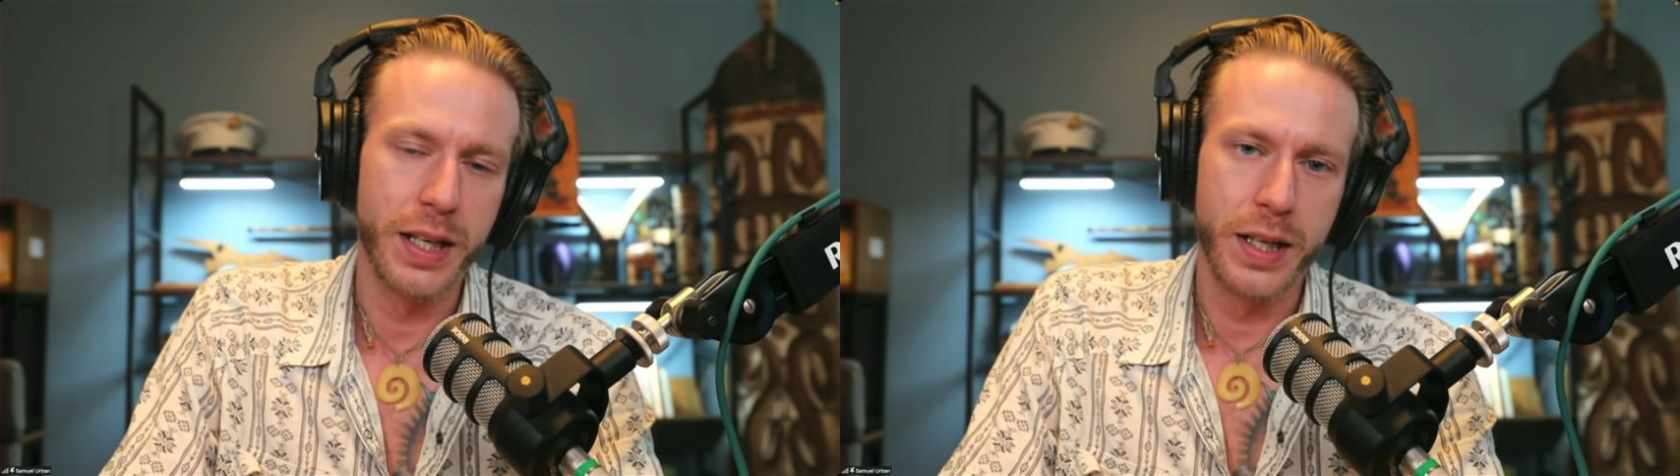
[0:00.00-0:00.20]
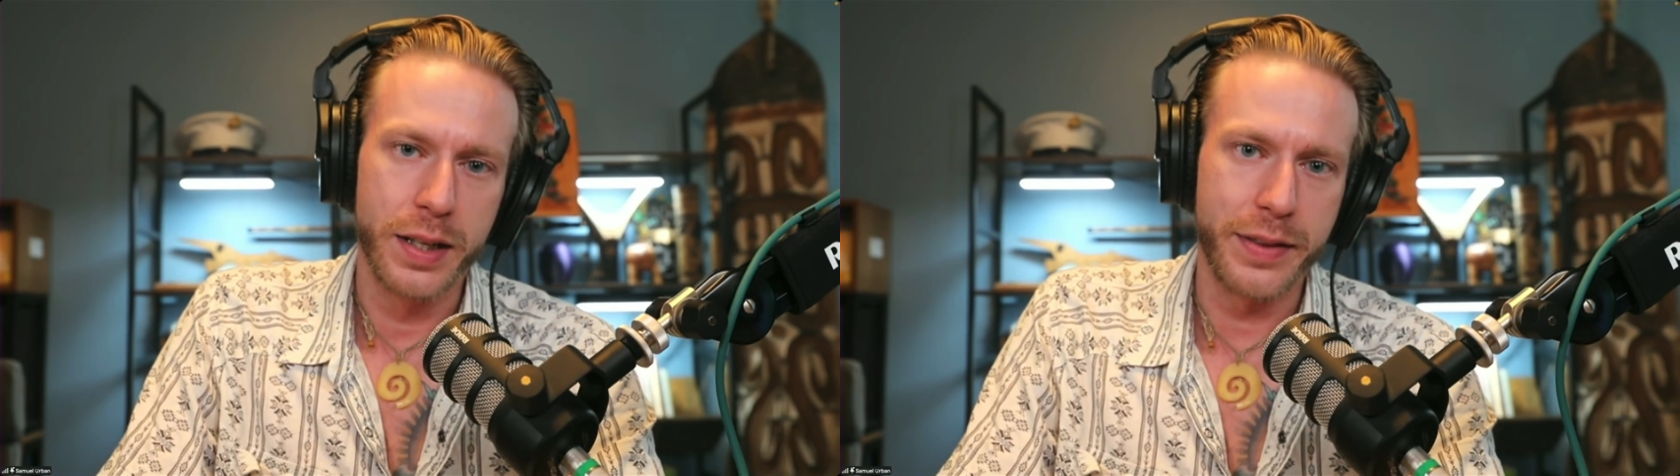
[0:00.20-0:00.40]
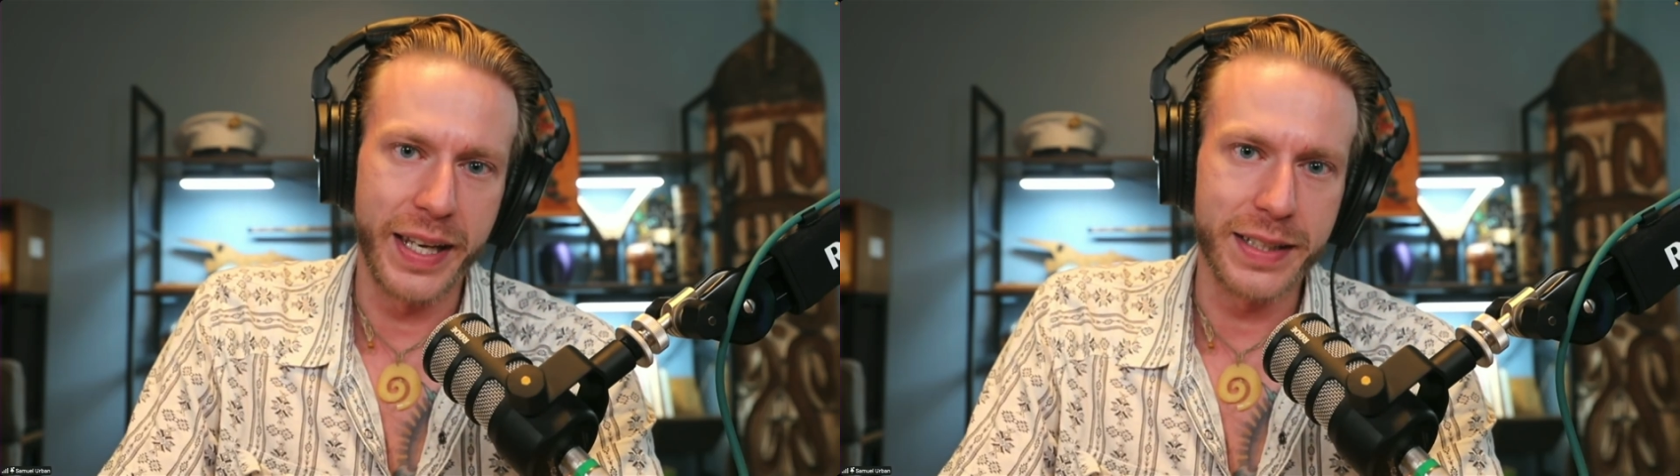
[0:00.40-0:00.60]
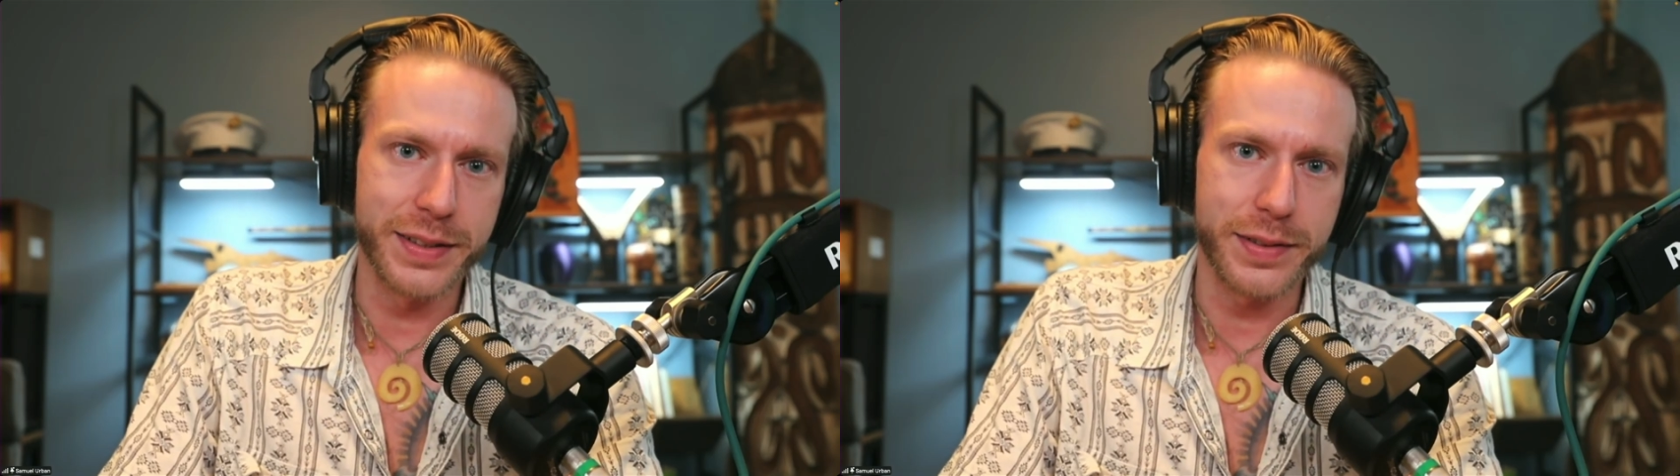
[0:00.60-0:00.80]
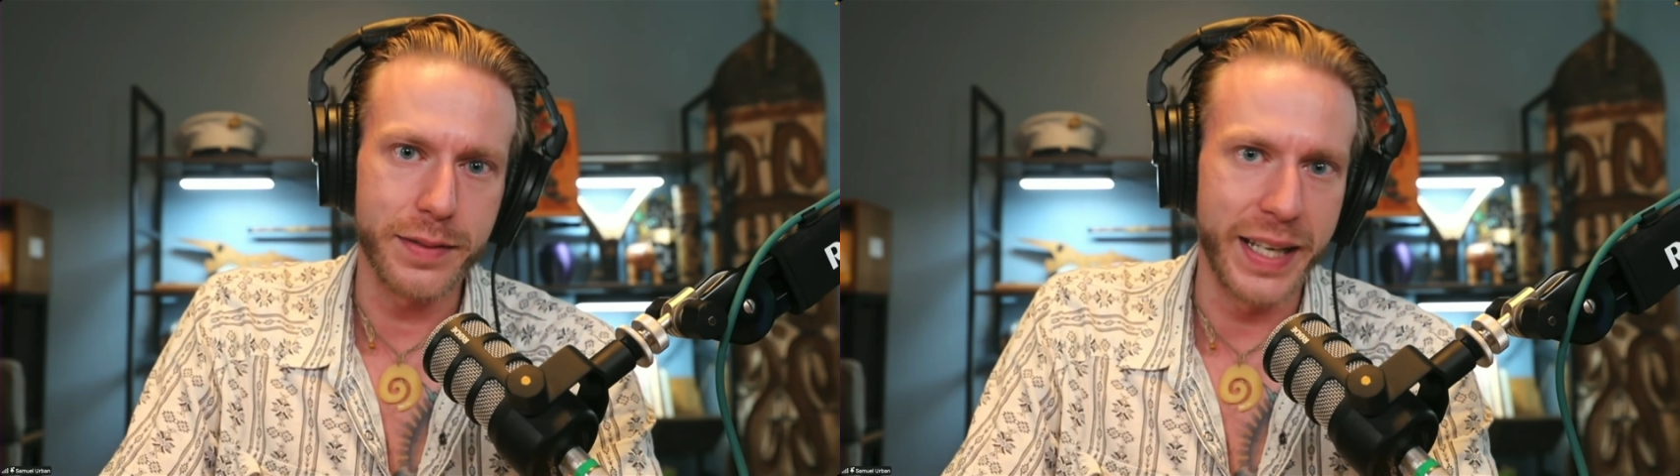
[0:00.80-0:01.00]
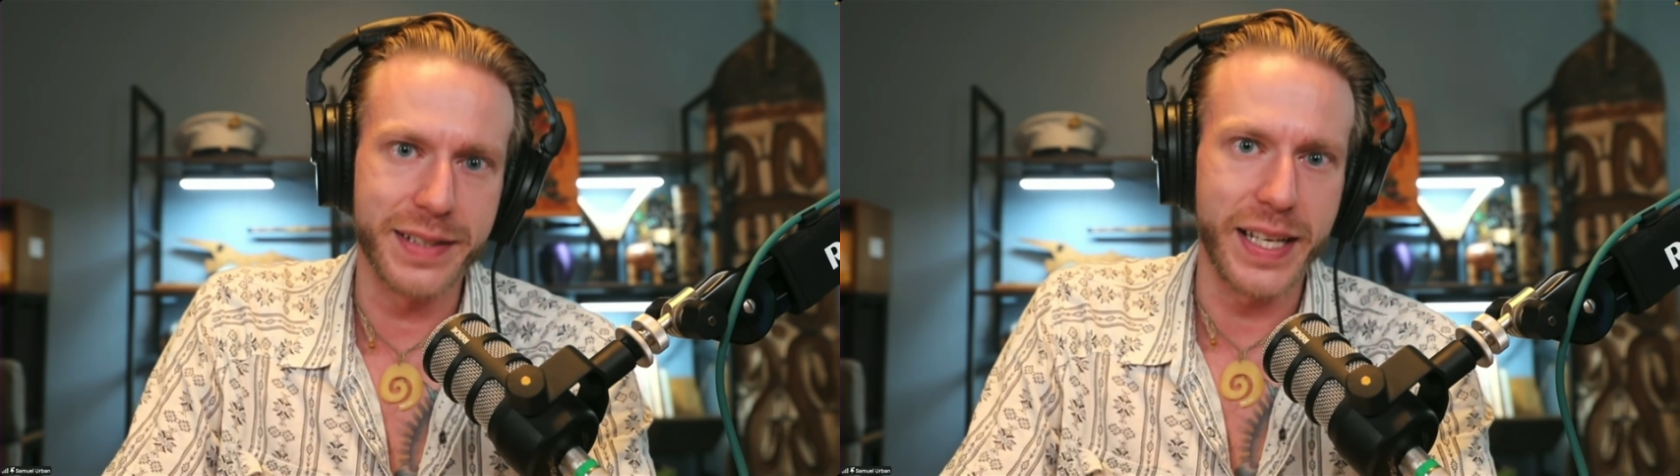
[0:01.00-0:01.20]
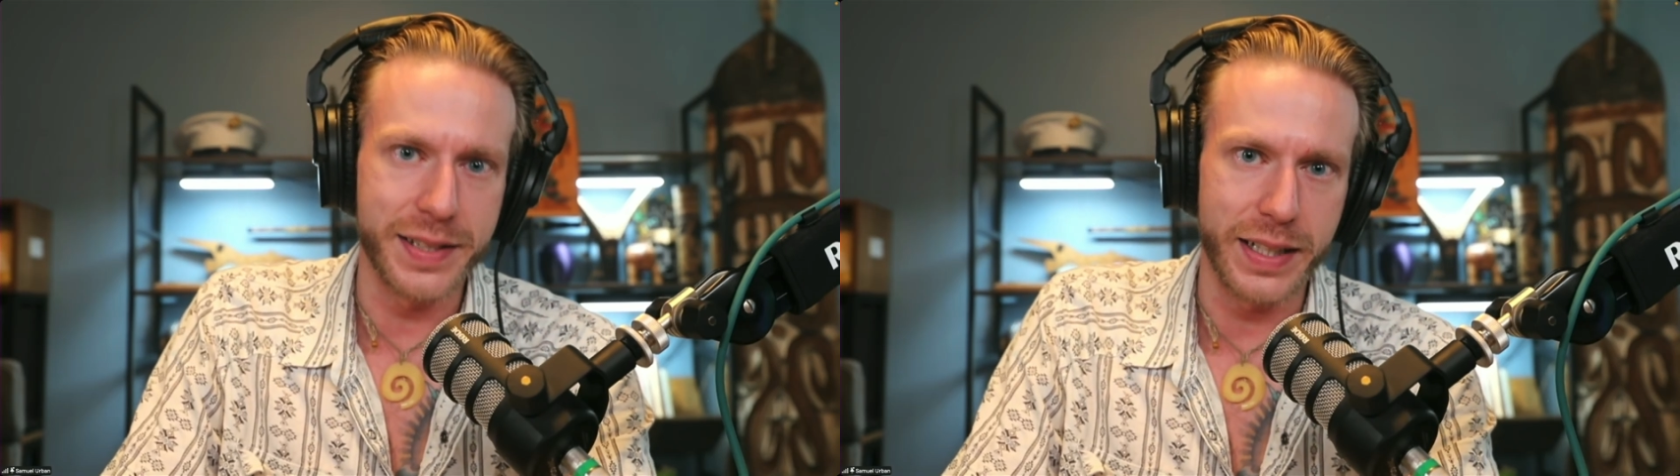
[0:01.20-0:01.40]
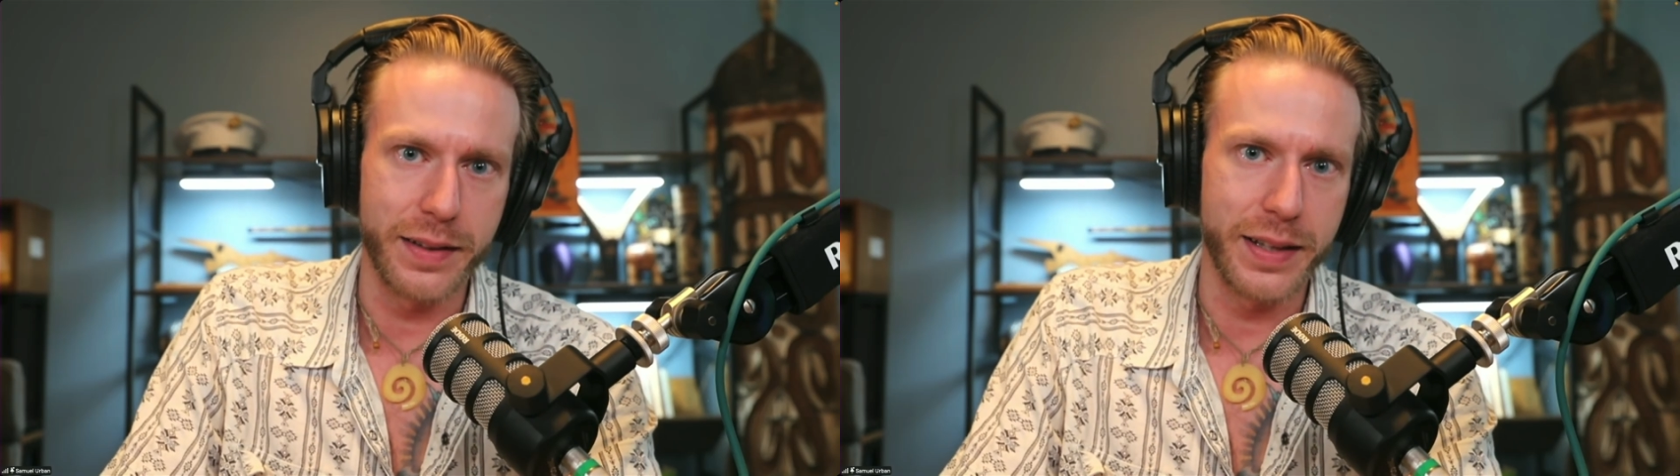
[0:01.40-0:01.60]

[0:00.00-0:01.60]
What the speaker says: things existing.